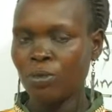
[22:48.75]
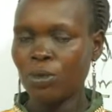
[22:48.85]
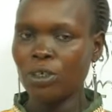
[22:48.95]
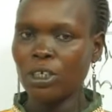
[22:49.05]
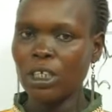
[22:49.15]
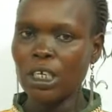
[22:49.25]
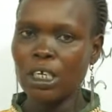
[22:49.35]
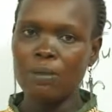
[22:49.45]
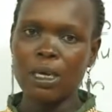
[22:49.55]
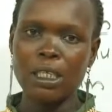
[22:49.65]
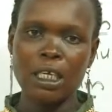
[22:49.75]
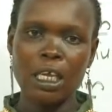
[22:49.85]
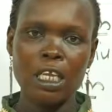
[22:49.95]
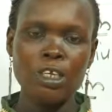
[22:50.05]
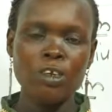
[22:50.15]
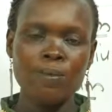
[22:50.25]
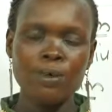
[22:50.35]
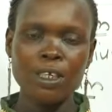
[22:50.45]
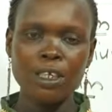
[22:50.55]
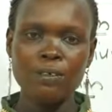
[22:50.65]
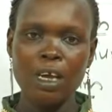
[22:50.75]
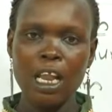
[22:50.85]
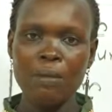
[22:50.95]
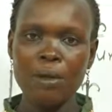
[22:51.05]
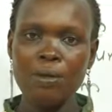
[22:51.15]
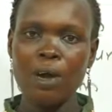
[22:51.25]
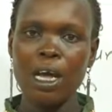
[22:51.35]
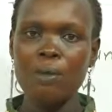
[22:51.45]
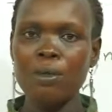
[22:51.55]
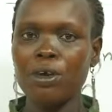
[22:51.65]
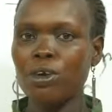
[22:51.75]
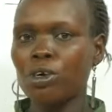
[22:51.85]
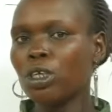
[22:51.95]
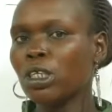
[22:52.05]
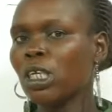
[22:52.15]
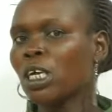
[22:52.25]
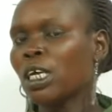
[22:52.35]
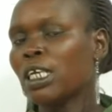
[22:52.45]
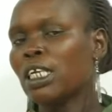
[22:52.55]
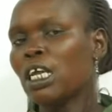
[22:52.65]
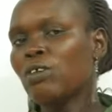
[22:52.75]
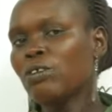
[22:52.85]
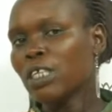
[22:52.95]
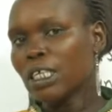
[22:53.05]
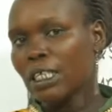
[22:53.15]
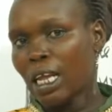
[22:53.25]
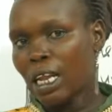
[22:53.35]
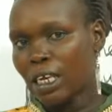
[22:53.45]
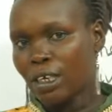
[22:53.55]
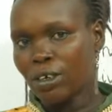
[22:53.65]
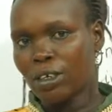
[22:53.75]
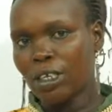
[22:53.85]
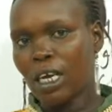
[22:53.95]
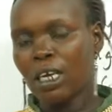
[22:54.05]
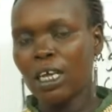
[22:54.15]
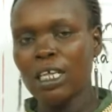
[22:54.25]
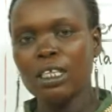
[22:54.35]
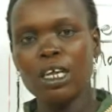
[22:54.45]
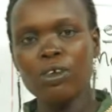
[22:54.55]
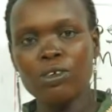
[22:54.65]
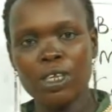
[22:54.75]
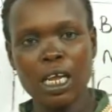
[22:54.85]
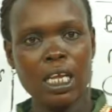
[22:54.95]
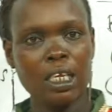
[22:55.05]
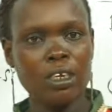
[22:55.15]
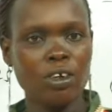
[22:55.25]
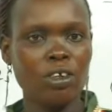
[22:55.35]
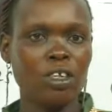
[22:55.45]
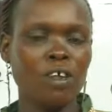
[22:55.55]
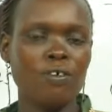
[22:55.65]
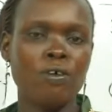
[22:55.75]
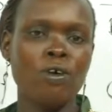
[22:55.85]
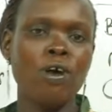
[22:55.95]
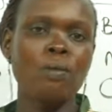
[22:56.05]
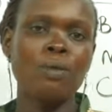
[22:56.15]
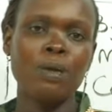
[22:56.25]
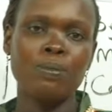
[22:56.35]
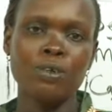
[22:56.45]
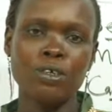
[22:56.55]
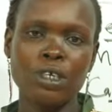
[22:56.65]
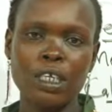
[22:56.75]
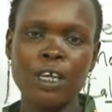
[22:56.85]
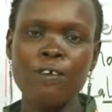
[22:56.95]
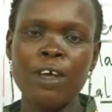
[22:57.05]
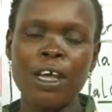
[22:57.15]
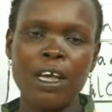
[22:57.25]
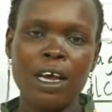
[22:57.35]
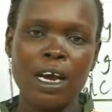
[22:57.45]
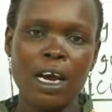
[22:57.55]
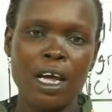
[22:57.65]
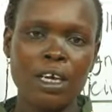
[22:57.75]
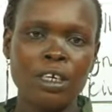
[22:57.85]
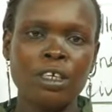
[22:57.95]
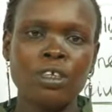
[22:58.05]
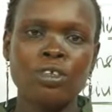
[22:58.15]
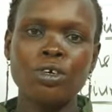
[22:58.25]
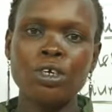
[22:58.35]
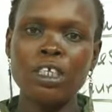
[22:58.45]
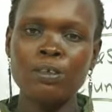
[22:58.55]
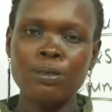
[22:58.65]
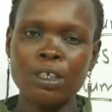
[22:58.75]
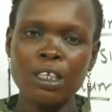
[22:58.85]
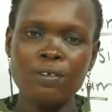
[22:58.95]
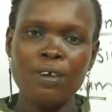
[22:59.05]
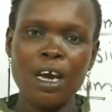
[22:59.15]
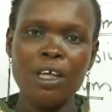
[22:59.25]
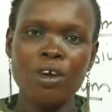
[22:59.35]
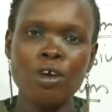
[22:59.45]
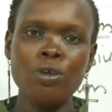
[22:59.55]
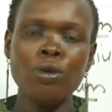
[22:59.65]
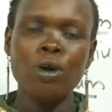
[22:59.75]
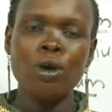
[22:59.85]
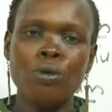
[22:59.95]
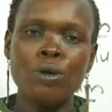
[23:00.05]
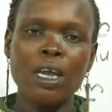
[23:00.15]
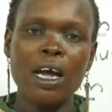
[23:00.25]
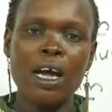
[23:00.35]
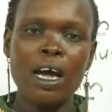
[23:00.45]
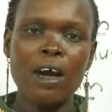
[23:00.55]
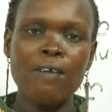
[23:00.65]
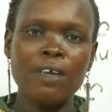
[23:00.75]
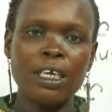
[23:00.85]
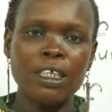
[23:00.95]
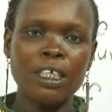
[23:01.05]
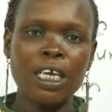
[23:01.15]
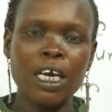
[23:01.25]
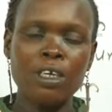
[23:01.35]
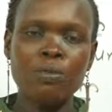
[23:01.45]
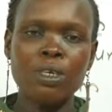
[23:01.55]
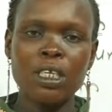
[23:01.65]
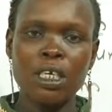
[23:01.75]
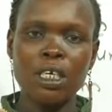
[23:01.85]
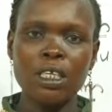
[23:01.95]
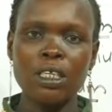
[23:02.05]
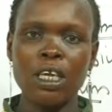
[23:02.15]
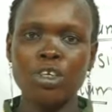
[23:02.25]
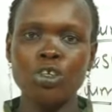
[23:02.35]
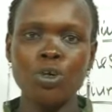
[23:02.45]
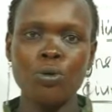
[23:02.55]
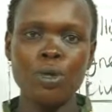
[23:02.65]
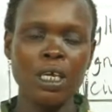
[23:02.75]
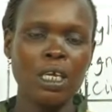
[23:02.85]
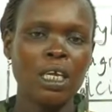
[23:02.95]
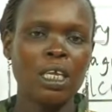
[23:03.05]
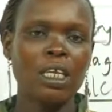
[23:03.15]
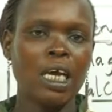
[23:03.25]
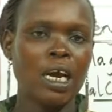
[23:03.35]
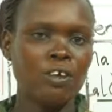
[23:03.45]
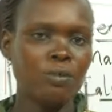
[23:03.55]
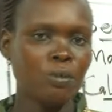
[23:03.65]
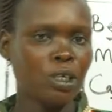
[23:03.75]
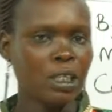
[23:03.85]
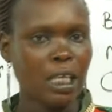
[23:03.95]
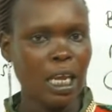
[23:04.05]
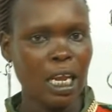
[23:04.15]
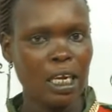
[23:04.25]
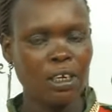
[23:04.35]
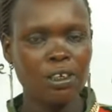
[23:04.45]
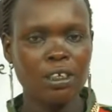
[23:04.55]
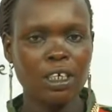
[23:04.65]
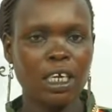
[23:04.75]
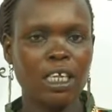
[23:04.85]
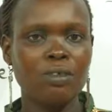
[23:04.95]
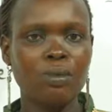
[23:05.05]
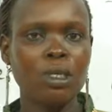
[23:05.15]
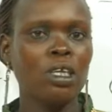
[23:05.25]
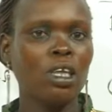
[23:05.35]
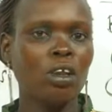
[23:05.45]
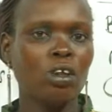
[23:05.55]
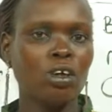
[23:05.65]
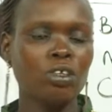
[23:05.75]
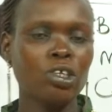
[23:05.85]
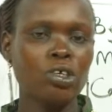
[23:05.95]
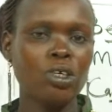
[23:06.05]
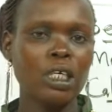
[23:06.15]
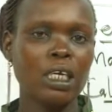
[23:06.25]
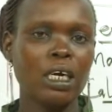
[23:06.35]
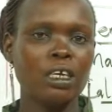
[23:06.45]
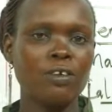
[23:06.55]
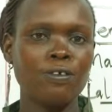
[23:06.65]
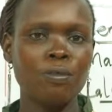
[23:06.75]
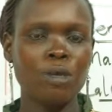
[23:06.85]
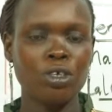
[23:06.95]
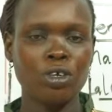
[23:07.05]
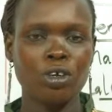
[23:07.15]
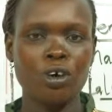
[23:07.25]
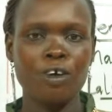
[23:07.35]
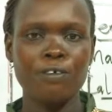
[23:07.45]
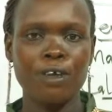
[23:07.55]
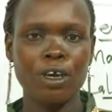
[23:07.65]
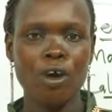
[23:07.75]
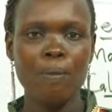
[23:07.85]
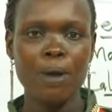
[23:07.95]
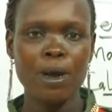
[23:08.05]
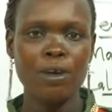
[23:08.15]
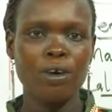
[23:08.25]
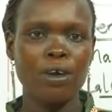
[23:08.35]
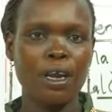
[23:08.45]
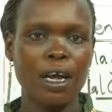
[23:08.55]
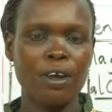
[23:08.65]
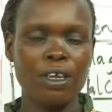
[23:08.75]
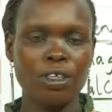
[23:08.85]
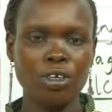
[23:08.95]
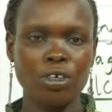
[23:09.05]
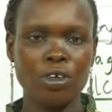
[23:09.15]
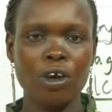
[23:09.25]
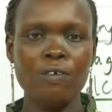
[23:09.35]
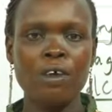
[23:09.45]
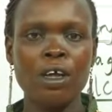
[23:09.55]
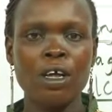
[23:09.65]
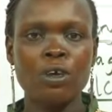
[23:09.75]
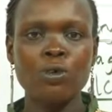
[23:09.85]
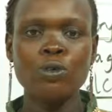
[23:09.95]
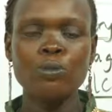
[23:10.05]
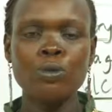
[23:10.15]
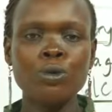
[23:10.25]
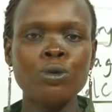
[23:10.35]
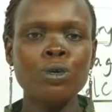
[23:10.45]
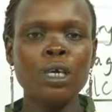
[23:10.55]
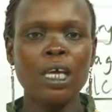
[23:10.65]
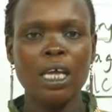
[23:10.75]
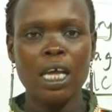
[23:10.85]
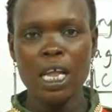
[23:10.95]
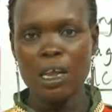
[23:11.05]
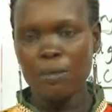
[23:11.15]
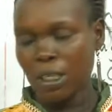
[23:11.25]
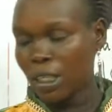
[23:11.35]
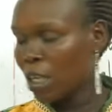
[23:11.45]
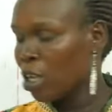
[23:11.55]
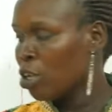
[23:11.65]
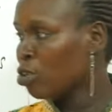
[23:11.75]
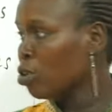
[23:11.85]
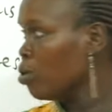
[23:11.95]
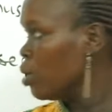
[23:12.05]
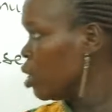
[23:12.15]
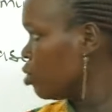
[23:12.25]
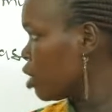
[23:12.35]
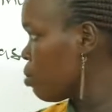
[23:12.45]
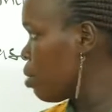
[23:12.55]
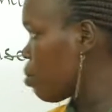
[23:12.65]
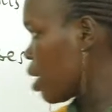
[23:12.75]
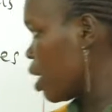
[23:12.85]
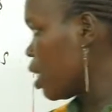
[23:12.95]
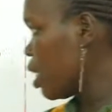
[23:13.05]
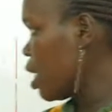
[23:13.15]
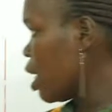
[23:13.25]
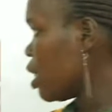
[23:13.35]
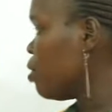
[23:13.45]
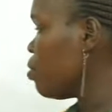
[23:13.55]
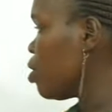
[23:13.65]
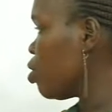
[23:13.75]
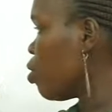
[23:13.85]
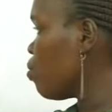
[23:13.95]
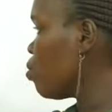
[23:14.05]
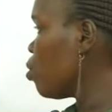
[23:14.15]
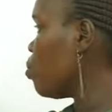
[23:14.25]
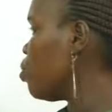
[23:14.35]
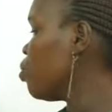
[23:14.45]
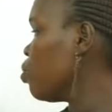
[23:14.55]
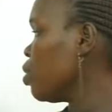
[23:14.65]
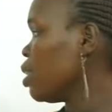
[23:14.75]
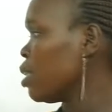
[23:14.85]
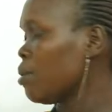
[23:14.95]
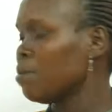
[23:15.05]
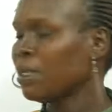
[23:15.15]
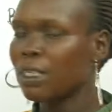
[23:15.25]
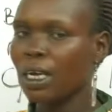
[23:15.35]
We consider them as the electropositive element. Why? Because they lose electrons, and as they lose electrons, they form a positive ion. So this positive ion will have a charge which is showing the outmost electron that has been lost during the formation of the compound or ionization of group 2 elements. So we need to remember that the reactivity of group 2 is a bit